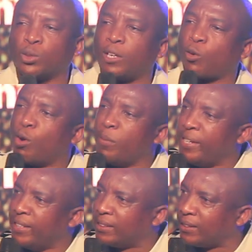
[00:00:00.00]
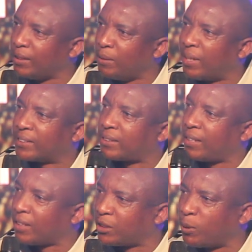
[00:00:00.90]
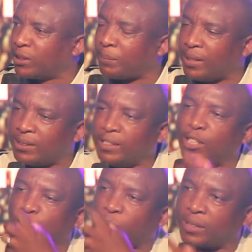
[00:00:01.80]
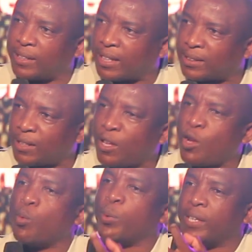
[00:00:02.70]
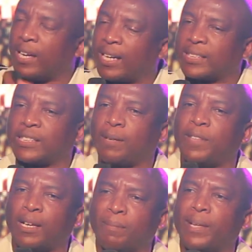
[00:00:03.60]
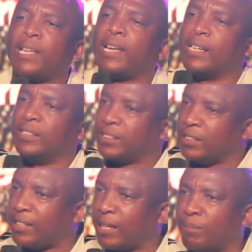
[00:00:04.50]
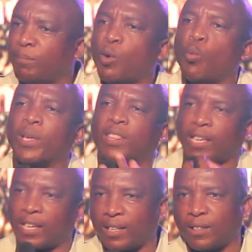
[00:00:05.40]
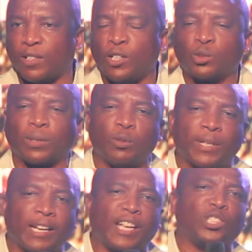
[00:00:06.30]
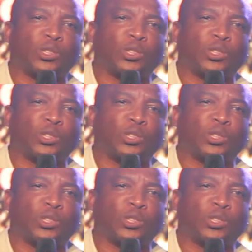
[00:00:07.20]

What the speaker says: So the community must take responsibility in ensuring that we accept them and treat them with care, so that we can